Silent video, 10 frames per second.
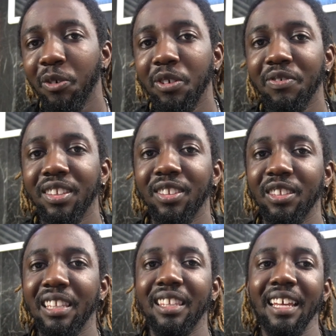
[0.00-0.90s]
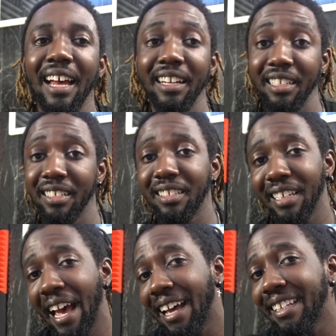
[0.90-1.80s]
don't even think I needed
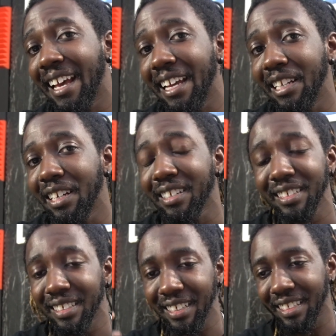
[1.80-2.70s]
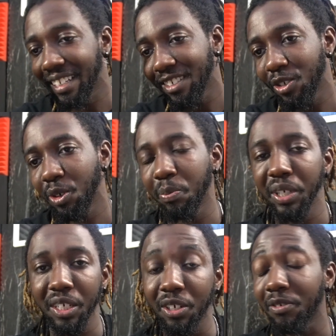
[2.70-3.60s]
to add that in there, because that's like a
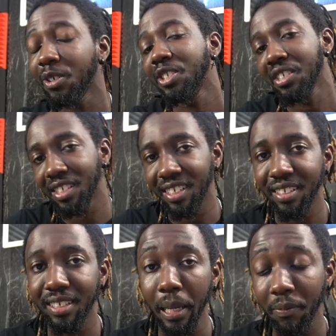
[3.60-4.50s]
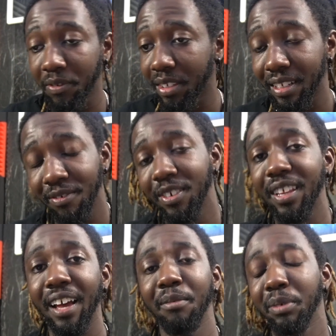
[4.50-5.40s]
no-brainer. Of course you're gonna need tape for
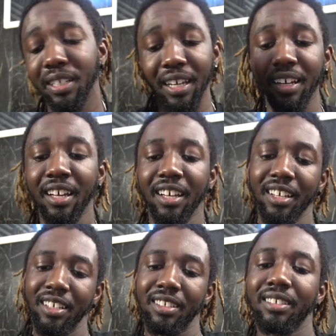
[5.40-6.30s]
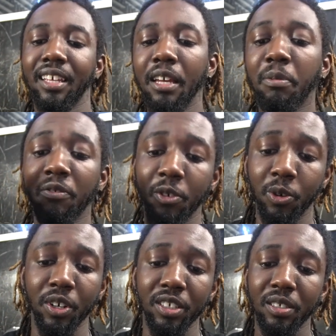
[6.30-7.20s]
that, but yeah, tape, of
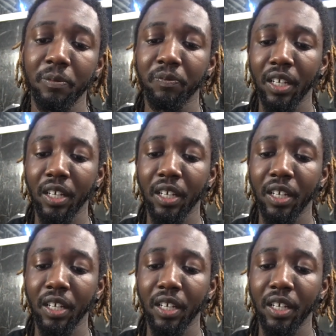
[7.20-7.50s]
course.